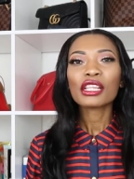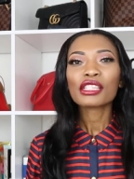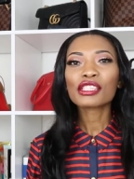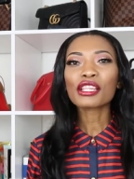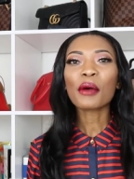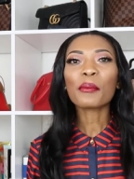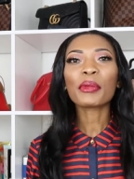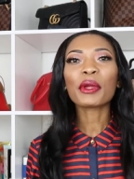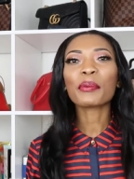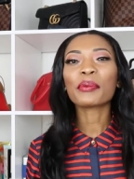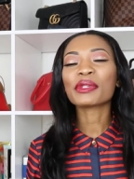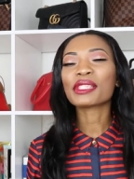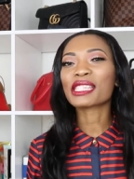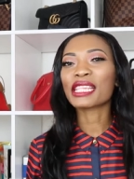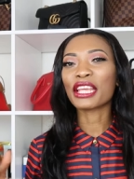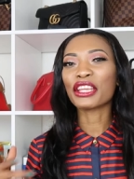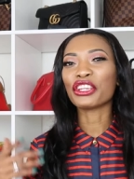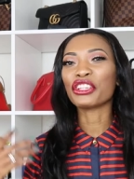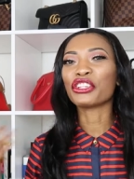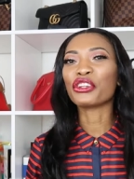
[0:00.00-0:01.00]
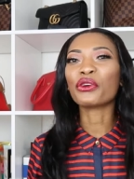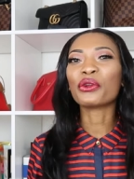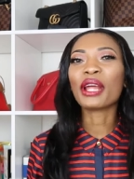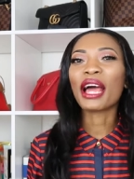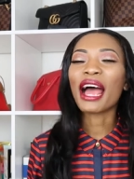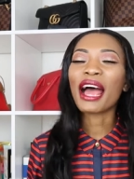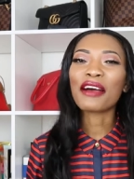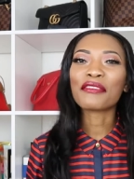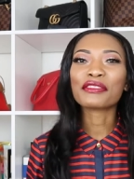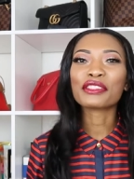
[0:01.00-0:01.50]
some people say you don't
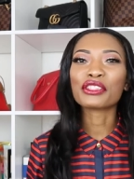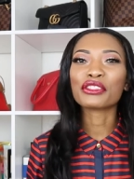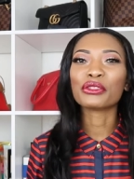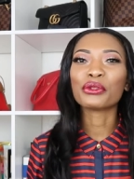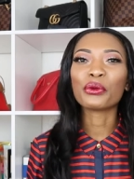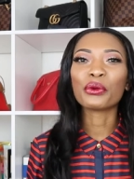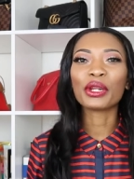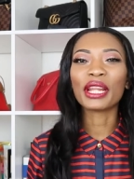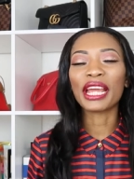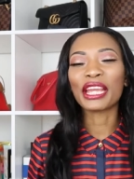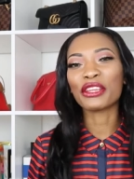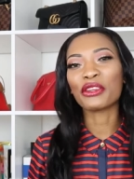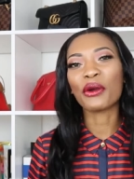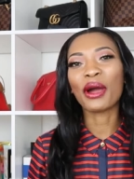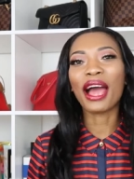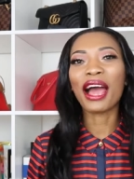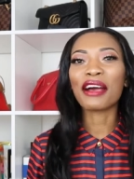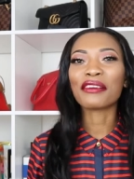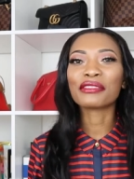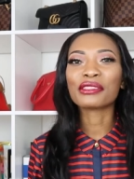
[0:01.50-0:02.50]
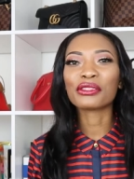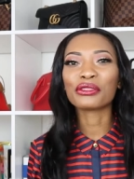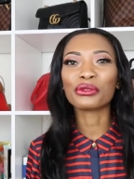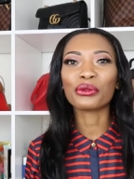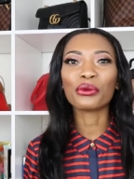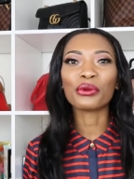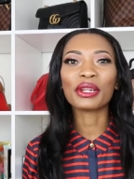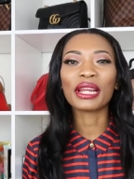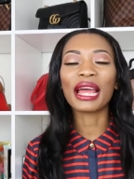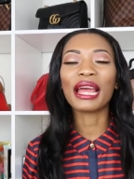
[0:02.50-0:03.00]
have to do that you have to
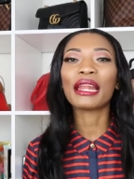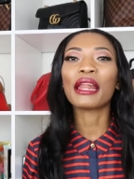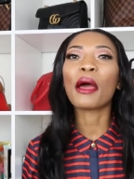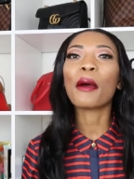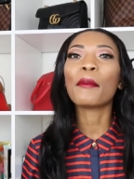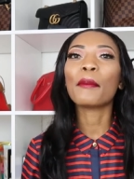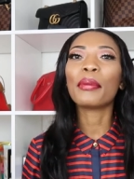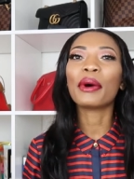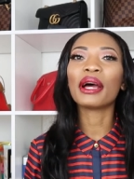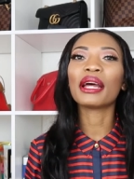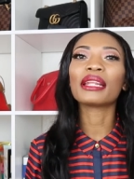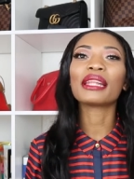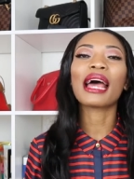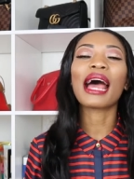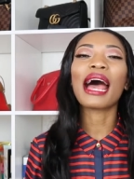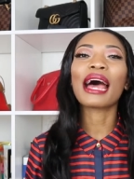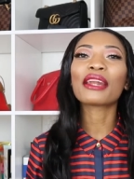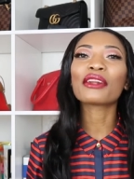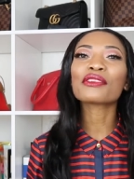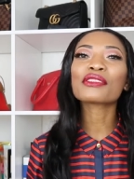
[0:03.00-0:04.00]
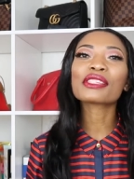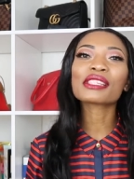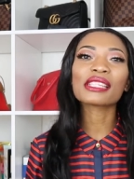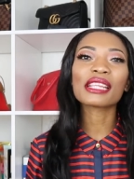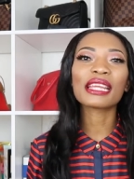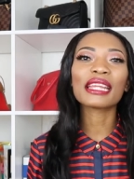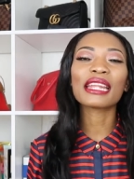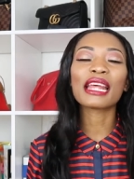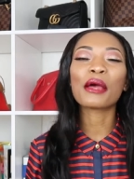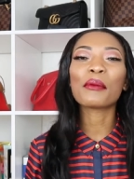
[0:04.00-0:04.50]
do that but i don't
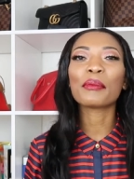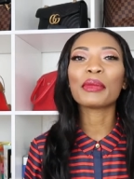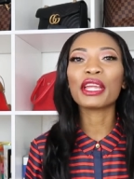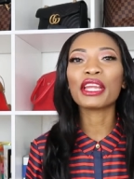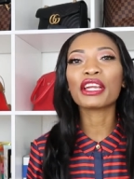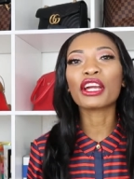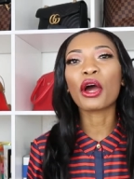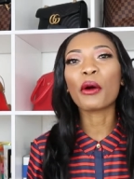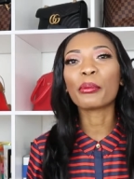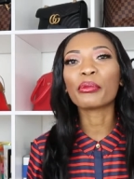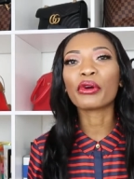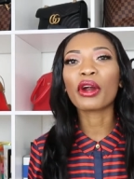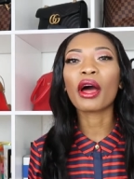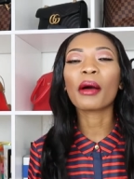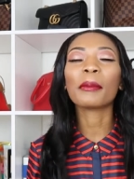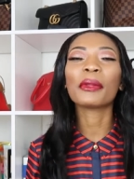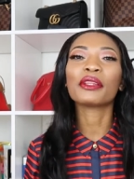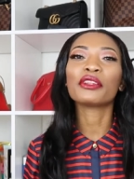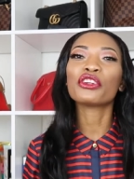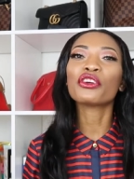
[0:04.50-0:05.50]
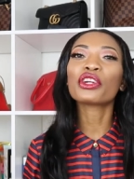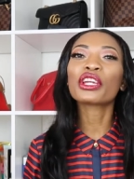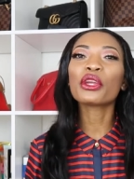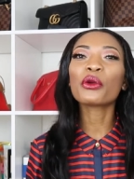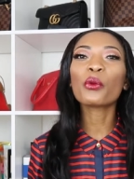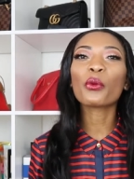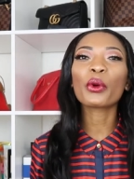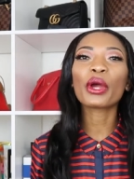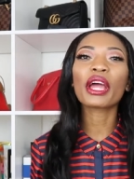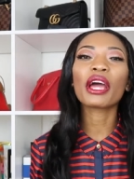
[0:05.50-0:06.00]
see that being a problem you
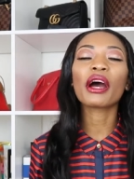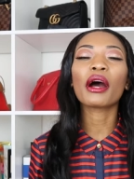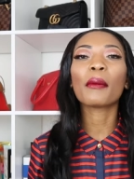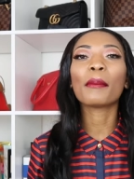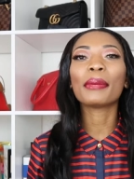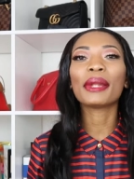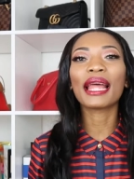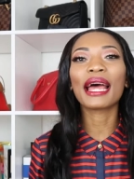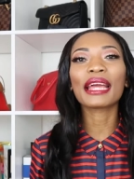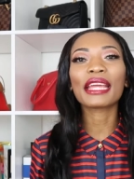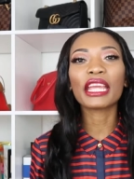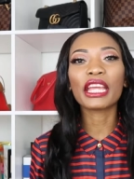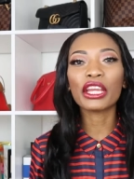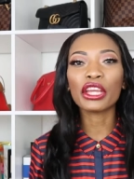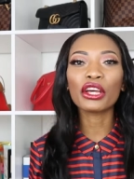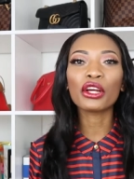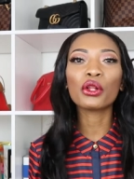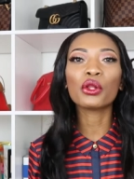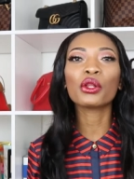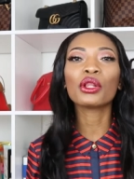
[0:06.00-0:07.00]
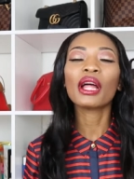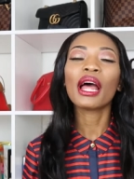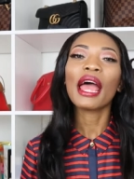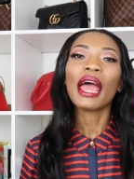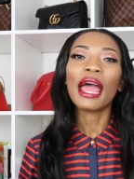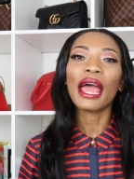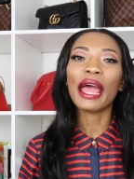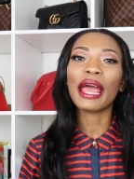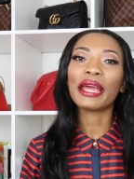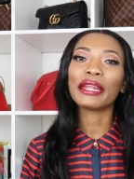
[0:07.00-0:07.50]
can wear a black heel
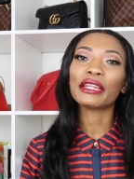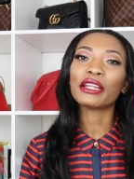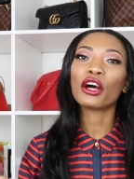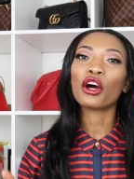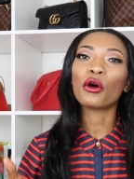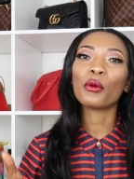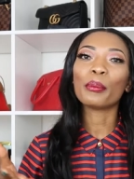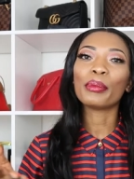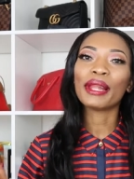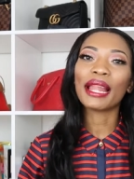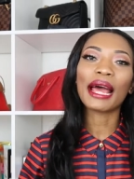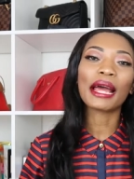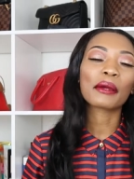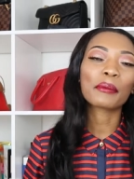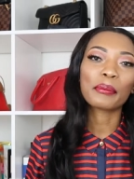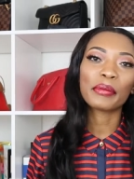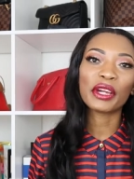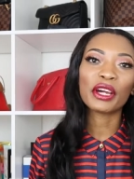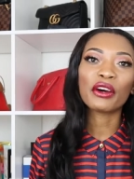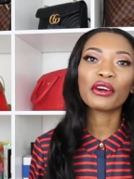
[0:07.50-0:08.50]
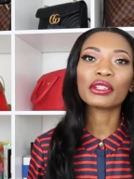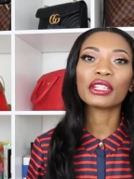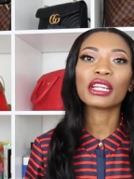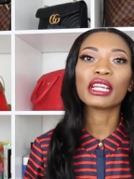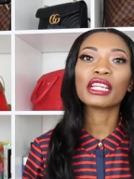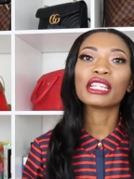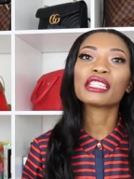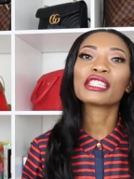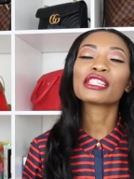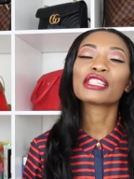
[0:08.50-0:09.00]
and a black belt
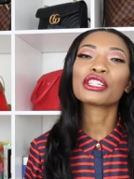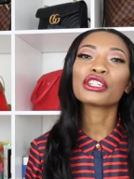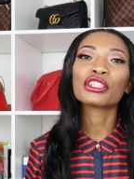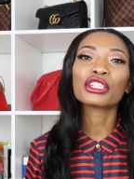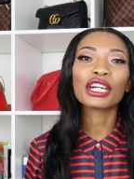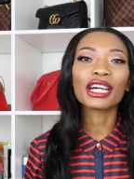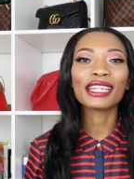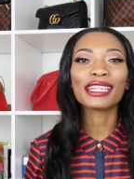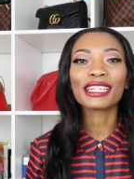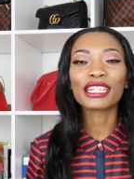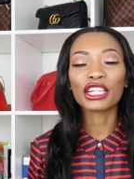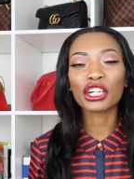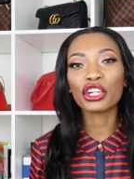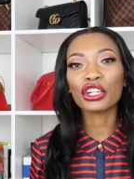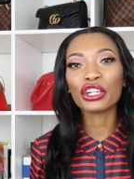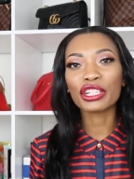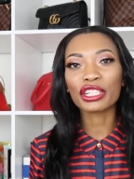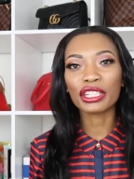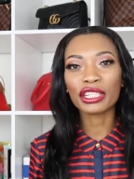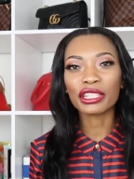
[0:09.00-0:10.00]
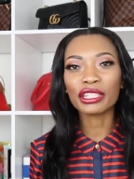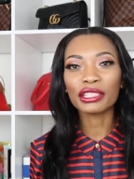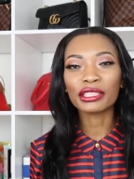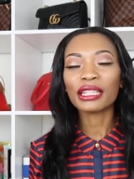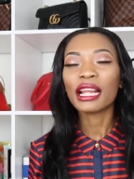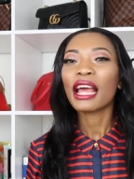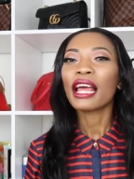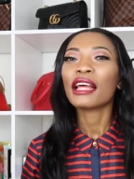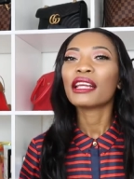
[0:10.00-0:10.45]
it's still gonna go good